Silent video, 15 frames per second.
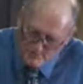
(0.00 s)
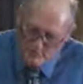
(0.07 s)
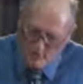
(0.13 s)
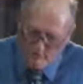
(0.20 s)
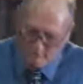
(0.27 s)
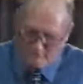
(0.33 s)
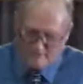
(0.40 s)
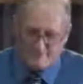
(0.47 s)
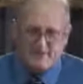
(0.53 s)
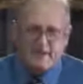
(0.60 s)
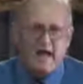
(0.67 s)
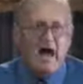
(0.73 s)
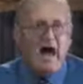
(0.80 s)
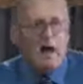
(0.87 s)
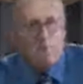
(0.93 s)
prophet,
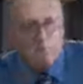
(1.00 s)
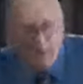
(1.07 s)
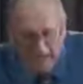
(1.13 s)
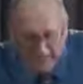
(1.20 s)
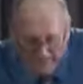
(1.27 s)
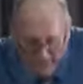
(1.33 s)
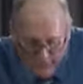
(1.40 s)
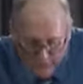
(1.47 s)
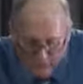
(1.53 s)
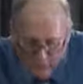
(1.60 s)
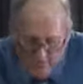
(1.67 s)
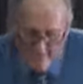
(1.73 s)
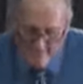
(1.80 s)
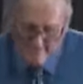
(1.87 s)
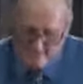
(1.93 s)
among the
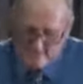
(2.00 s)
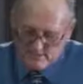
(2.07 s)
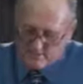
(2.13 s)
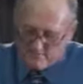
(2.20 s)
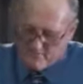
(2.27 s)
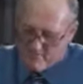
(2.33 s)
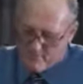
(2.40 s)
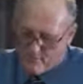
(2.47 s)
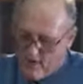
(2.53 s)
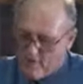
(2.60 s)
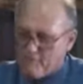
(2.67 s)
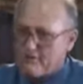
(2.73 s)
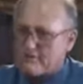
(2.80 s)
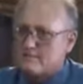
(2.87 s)
greatest of the prophets.